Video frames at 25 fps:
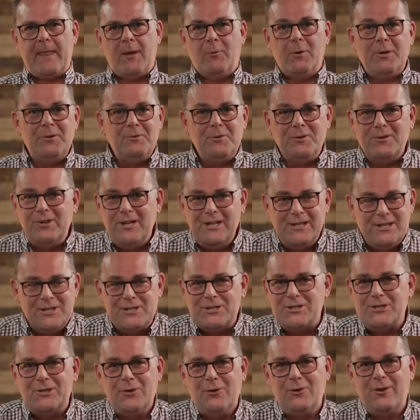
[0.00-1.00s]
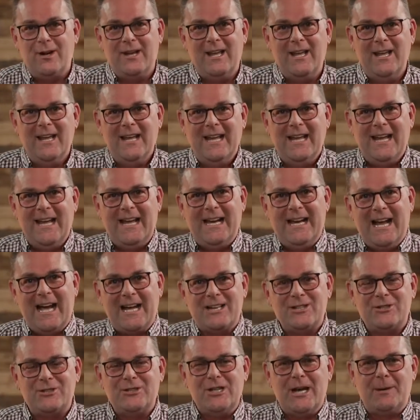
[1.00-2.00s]
When we read the story in
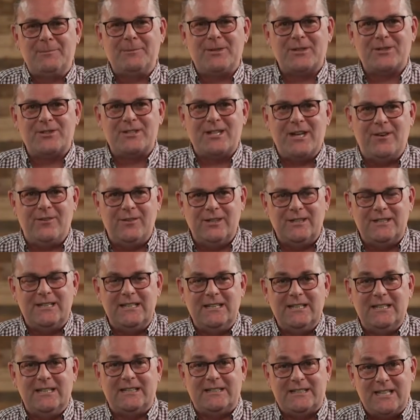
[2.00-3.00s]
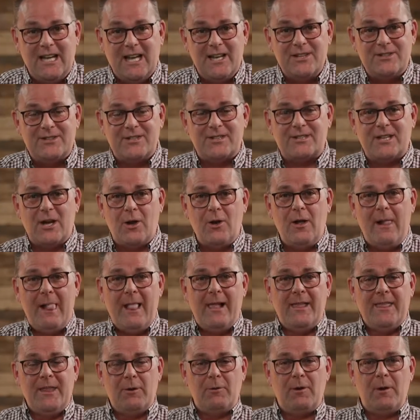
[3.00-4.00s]
Acts chapter 17, it tells us how
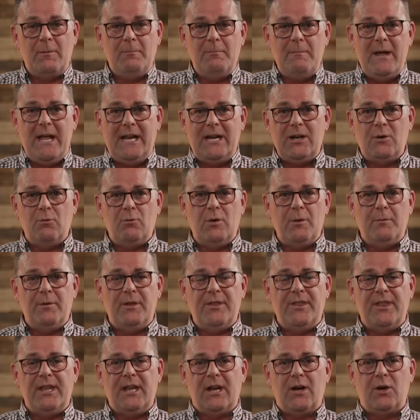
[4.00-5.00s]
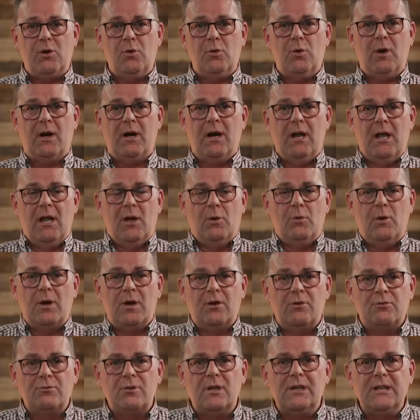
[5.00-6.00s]
there were men and women there who
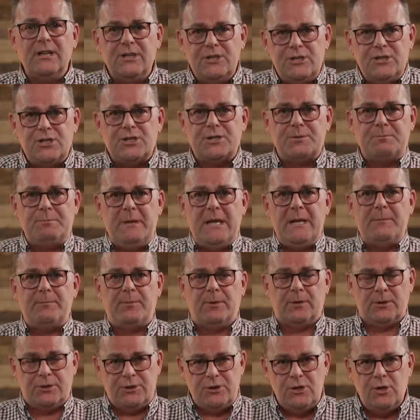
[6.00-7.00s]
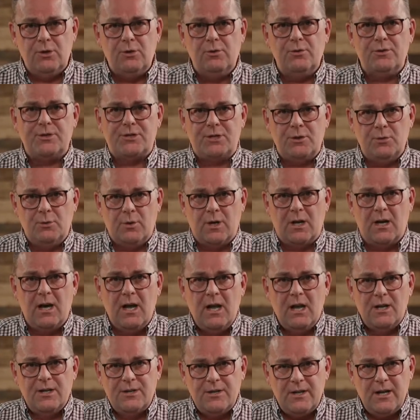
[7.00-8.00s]
were religious people, Jews who were
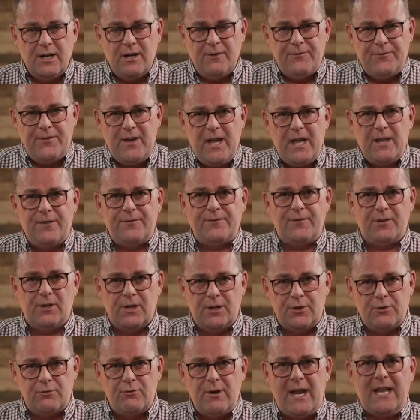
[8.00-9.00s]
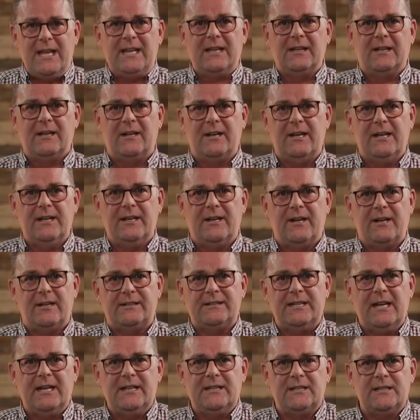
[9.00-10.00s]
faithful and regular in their
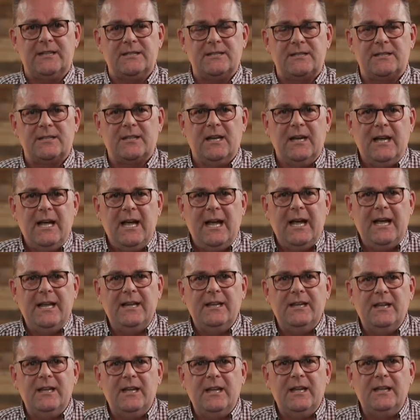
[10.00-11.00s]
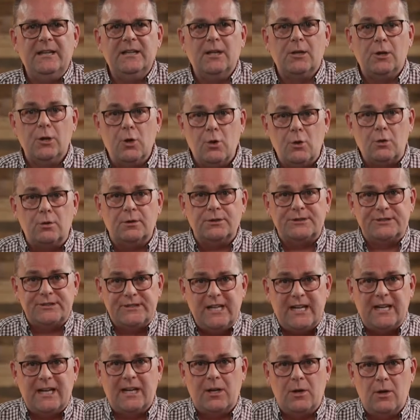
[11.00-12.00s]
attendance in the local
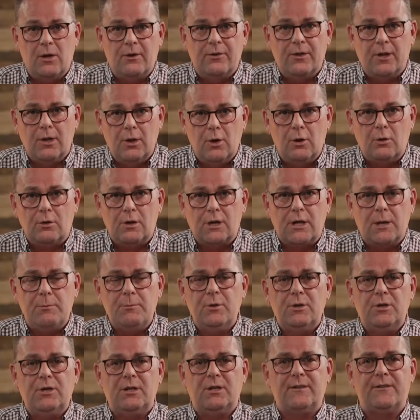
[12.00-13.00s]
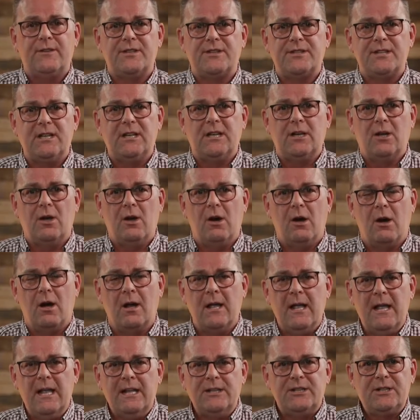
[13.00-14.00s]
setting or the local community of the
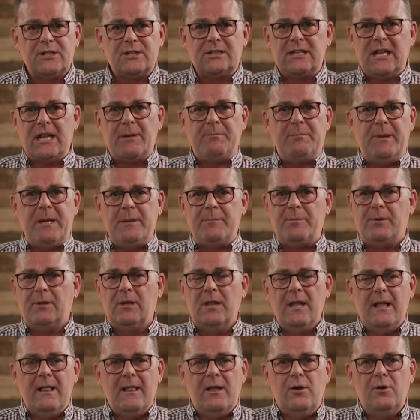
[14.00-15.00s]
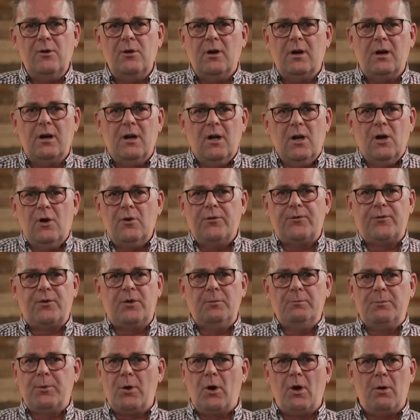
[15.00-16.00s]
synagogue. Just like people
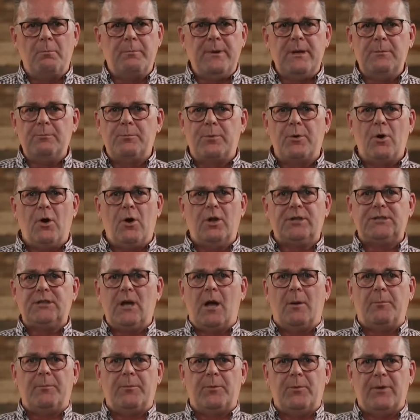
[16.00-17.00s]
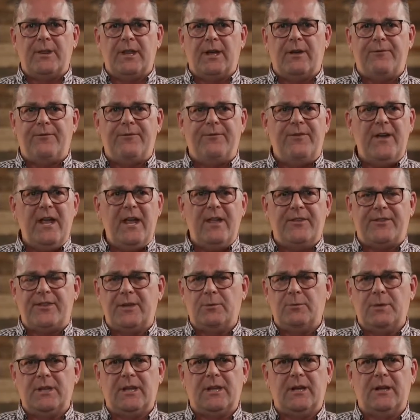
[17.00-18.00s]
who've been brought up with a faith
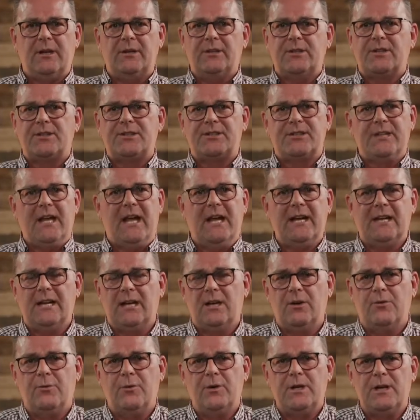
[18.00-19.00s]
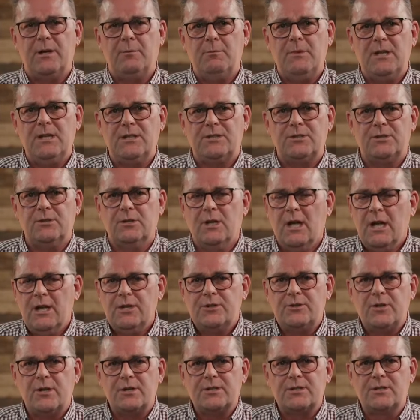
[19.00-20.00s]
and with an understanding of what it means to
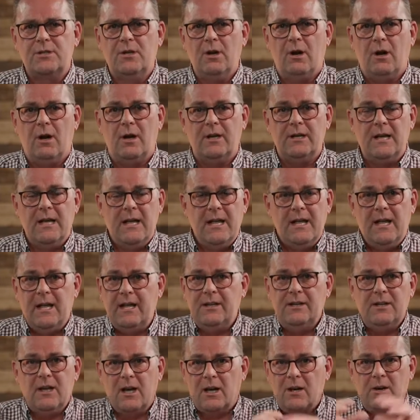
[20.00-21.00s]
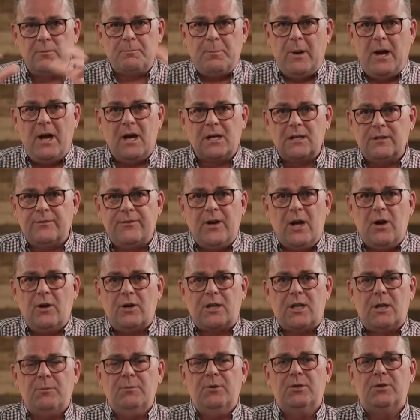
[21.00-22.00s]
trust God and are part of
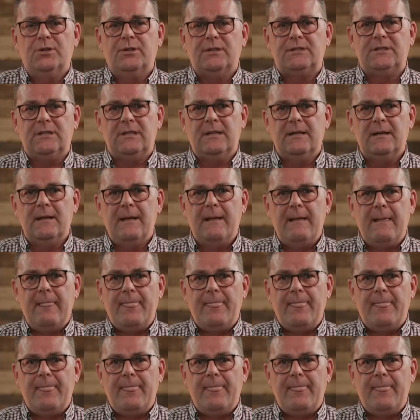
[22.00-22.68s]
our community.